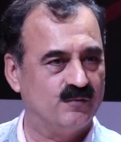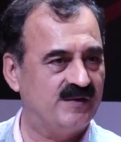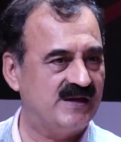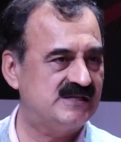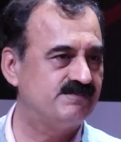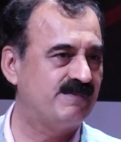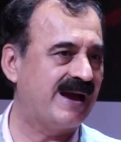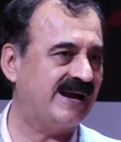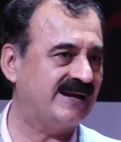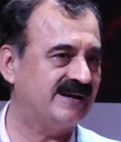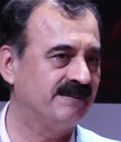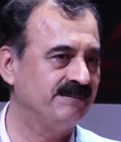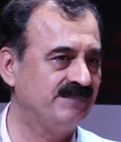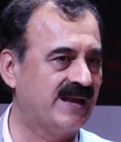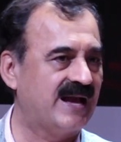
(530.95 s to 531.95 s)
who 2
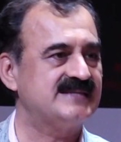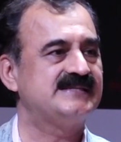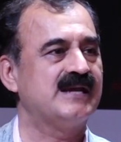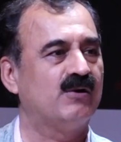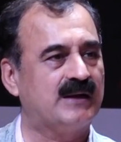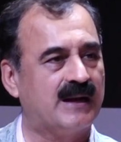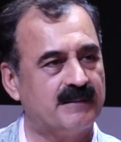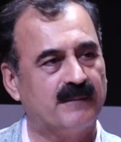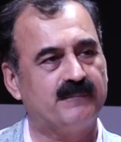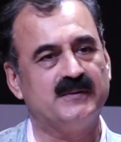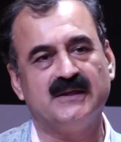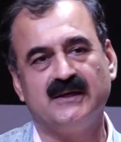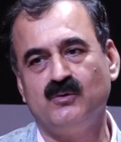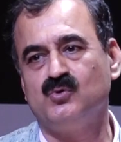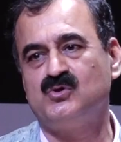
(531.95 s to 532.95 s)
weeks back has
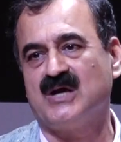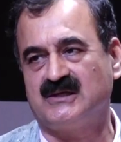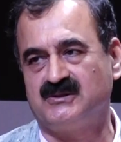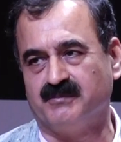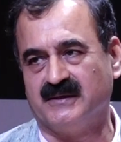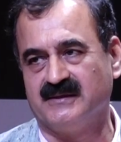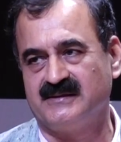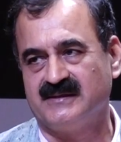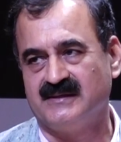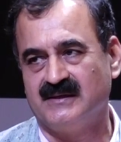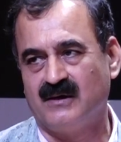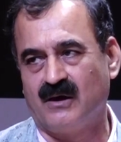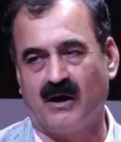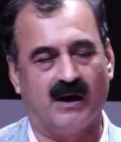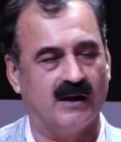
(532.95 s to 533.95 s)
now come up with a new
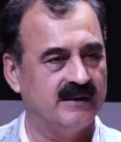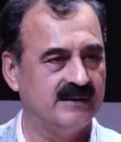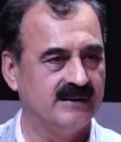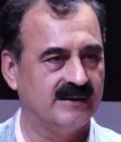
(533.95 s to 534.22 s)
judgment